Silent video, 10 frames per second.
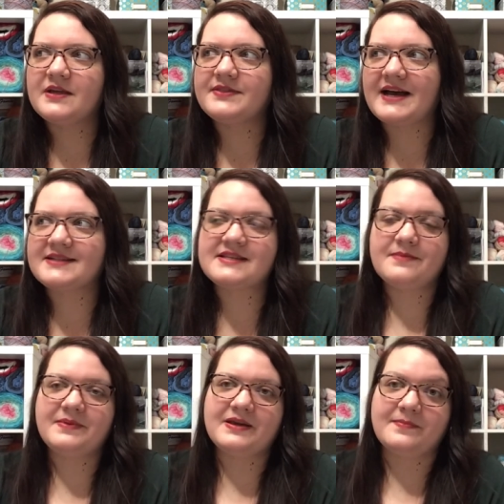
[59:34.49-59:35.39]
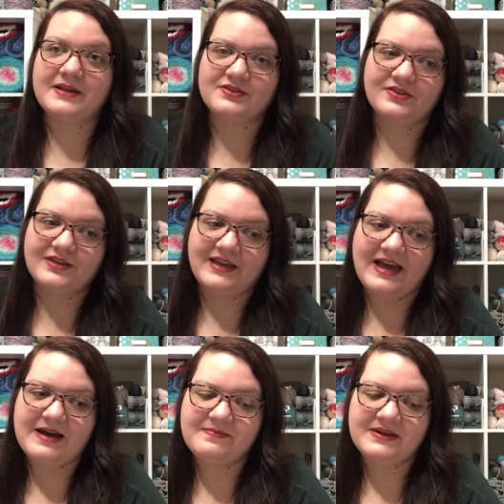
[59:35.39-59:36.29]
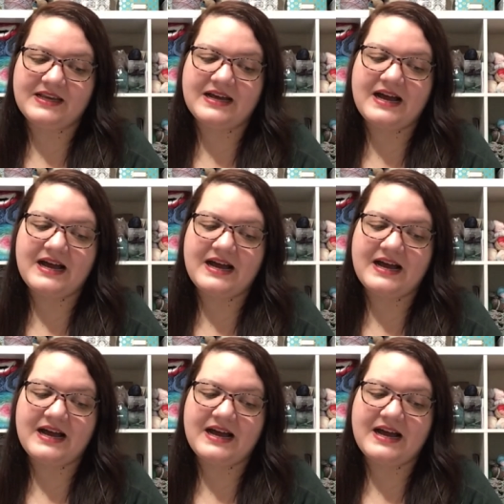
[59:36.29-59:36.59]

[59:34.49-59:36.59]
that's a big major thing happening.